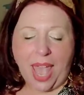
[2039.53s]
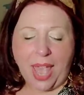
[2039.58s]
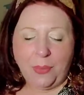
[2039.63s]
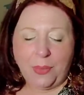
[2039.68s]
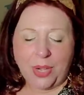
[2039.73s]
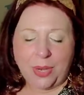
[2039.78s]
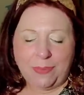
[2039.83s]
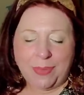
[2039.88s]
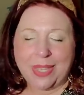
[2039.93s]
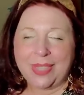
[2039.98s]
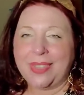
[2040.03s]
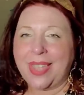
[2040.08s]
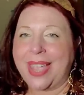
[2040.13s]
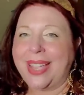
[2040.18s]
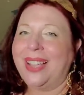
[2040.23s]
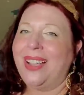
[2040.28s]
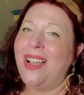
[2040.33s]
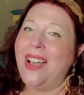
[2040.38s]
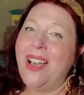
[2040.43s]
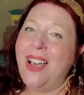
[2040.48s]
I would have been
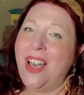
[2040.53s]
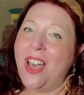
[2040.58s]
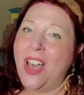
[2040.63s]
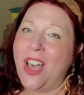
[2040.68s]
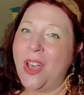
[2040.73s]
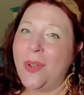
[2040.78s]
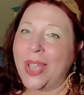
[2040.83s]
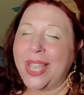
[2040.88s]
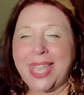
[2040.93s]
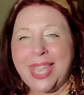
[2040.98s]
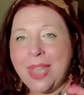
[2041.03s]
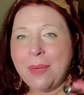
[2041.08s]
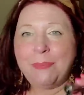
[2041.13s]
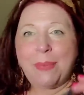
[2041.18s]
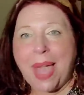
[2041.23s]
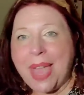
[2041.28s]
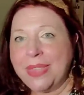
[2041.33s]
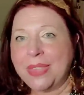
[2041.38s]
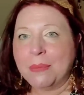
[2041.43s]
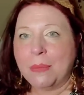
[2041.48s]
like, oh, I can't
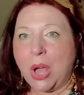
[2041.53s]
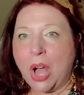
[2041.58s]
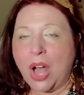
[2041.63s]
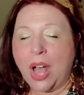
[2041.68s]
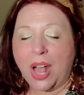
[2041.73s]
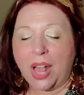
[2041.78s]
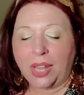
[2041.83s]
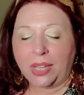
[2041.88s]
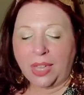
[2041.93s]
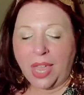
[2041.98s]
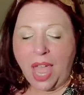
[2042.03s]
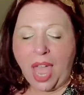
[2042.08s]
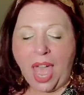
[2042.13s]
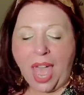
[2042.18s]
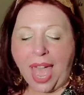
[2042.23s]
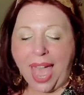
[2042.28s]
buy them all.